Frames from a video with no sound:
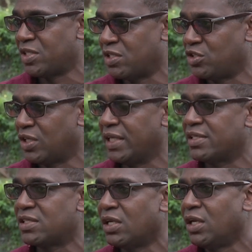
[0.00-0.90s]
passenger
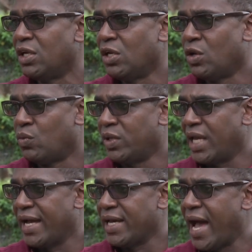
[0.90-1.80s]
list, we
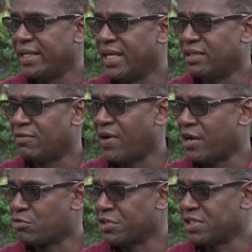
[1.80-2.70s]
identify
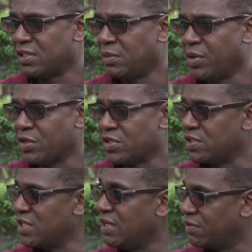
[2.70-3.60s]
risky
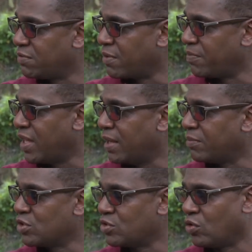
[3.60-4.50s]
persons even from them.
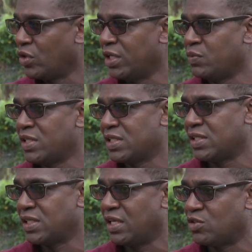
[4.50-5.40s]
So in
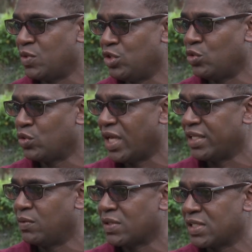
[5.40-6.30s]
Wesley's case, we knew that
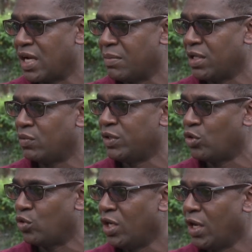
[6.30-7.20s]
he was coming. We
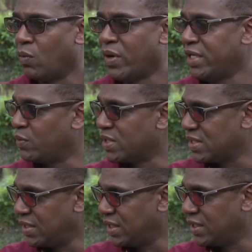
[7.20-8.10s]
know where he was
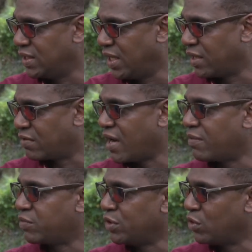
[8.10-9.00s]
sitting in the
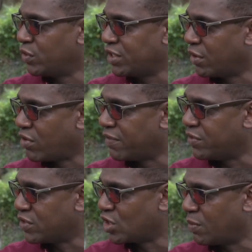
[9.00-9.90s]
aircraft. We know which aircraft he
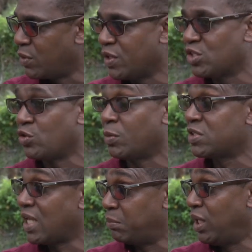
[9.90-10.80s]
was coming with. So you
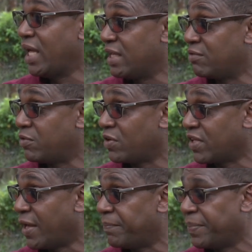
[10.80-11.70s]
start planning for
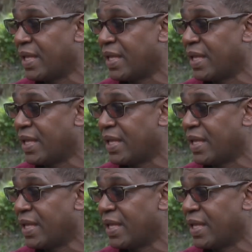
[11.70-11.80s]
that